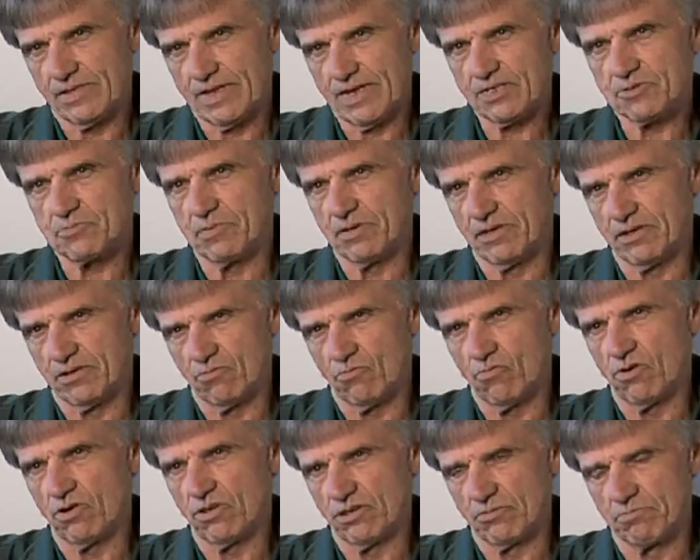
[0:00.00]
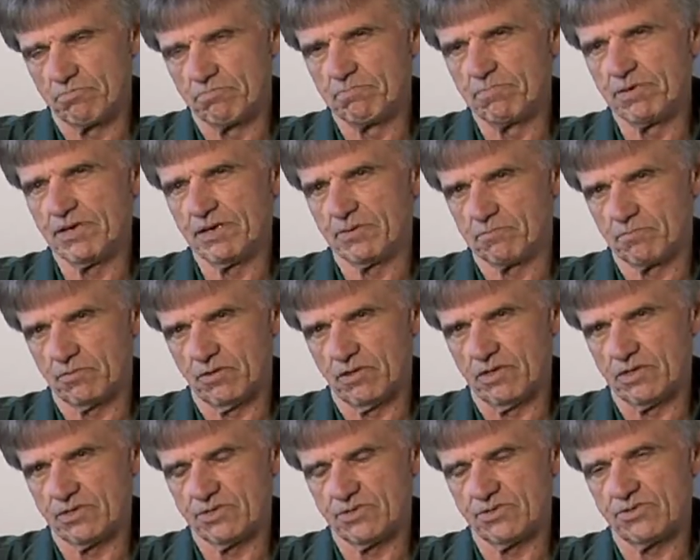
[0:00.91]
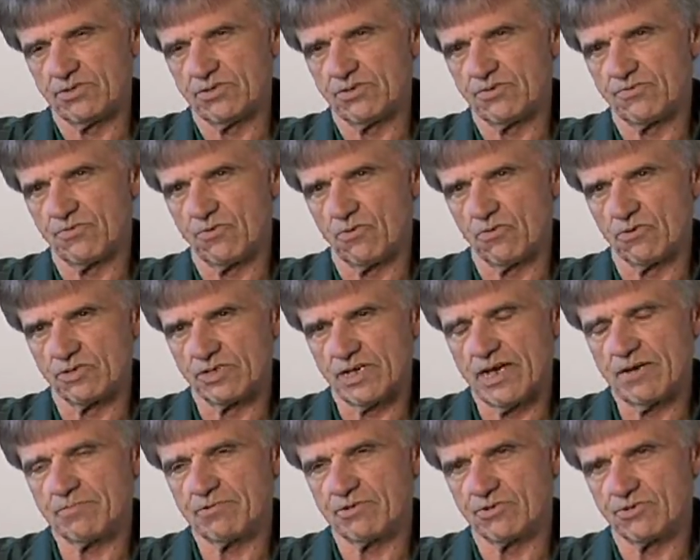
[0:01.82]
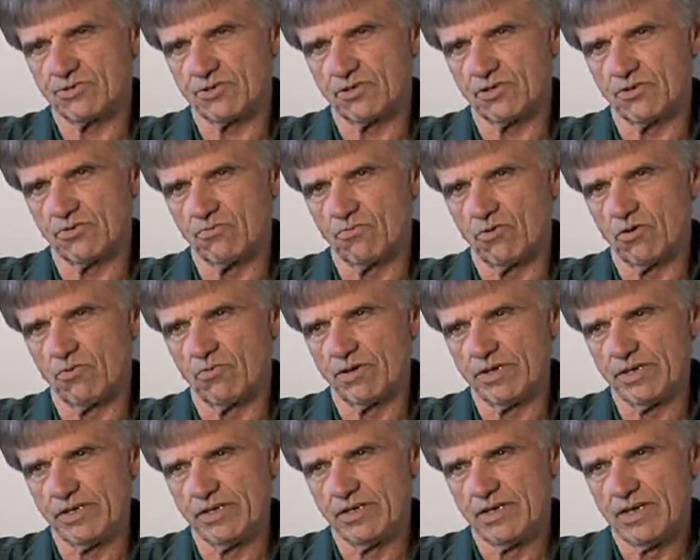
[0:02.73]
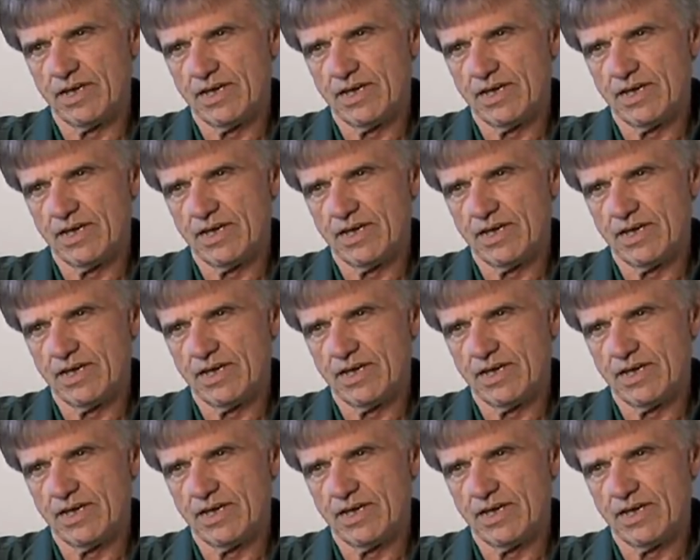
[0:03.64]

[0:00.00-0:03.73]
That's been one of the big pluses as far as I'm concerned where we